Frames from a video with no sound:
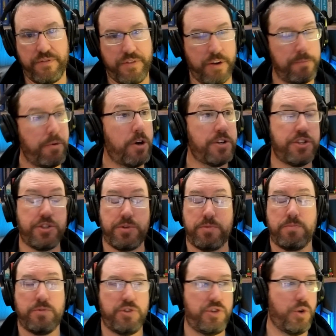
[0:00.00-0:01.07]
Their merch
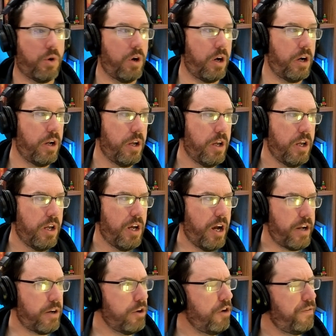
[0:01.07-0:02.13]
store, I
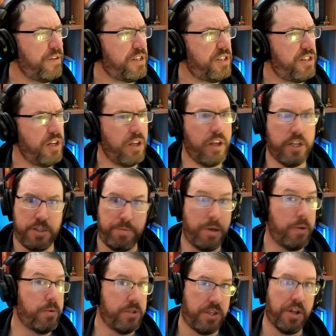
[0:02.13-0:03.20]
don't know if it still is, but it
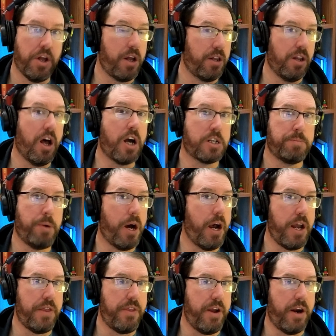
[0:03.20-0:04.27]
was locked
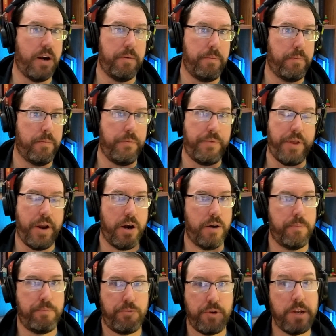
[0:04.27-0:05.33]
behind their
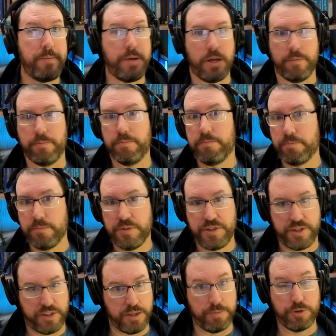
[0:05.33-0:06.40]
premium
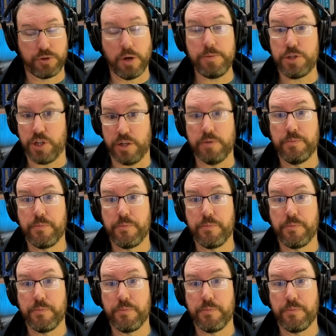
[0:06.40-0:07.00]
subscription.